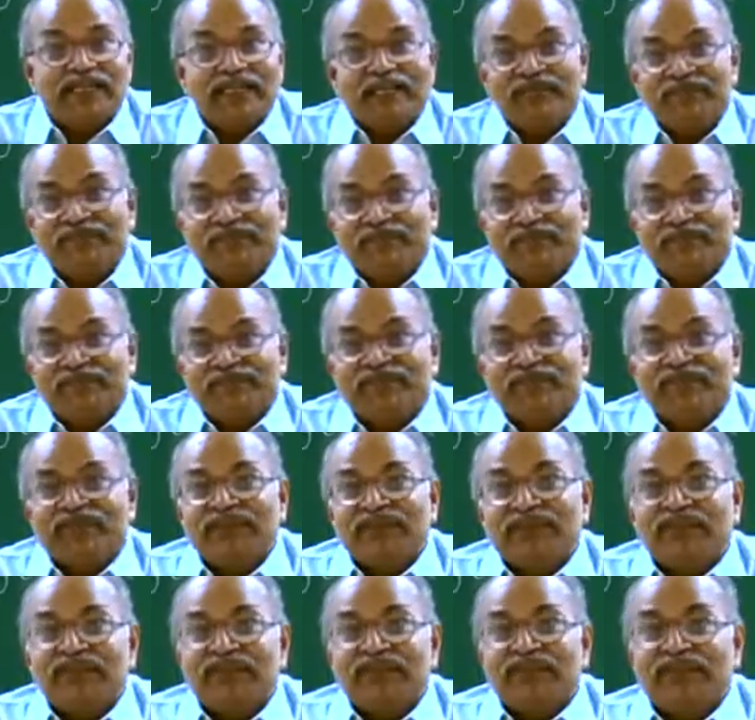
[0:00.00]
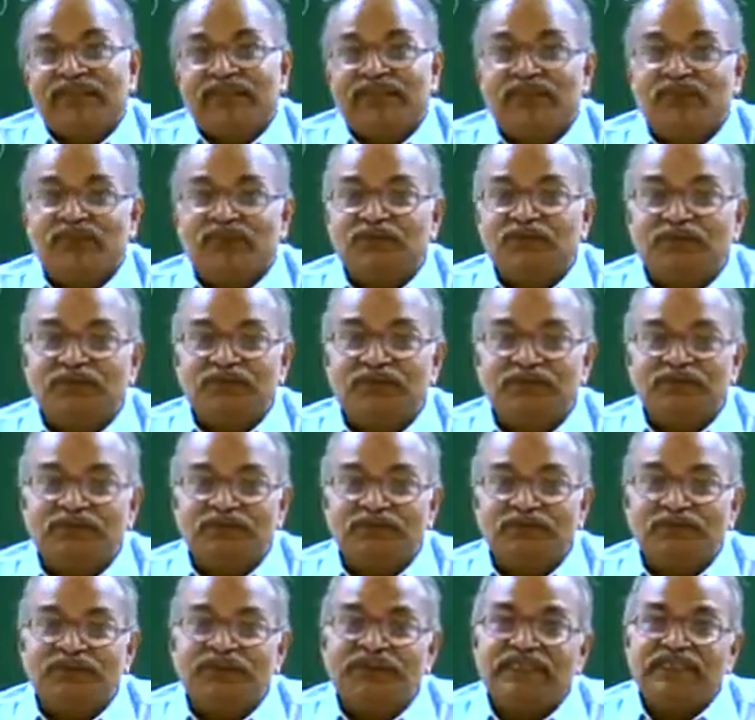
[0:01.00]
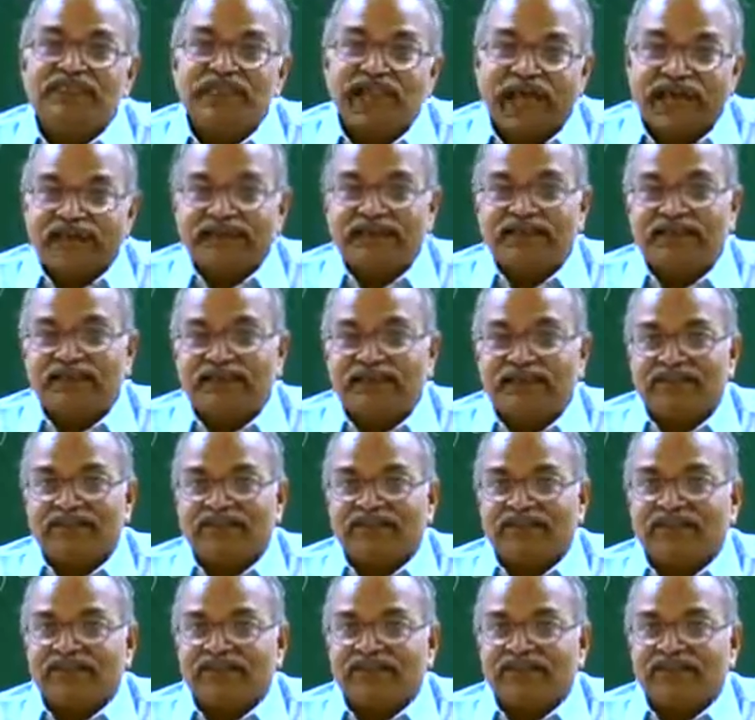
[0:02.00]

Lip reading: coming? That is because of scattering.